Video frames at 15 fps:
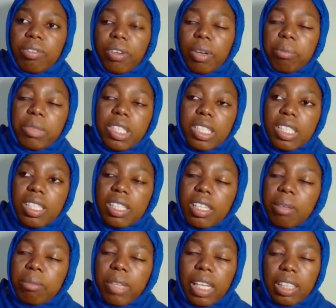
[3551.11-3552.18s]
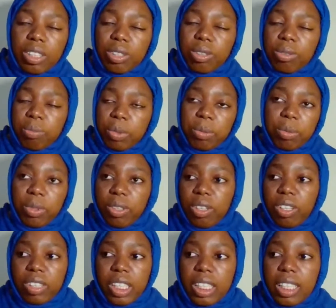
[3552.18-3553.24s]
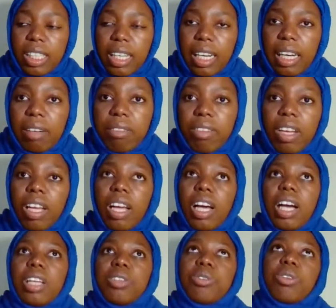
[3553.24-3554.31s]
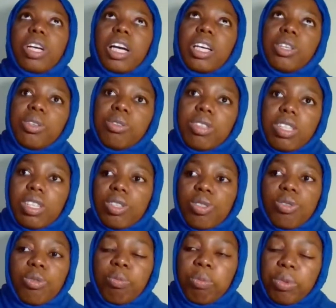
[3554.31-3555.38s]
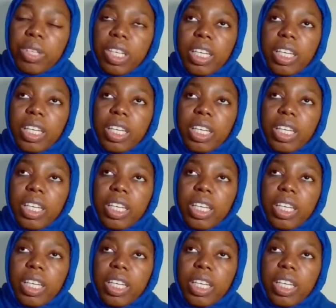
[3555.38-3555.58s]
from the system that you people already have, and you can use it to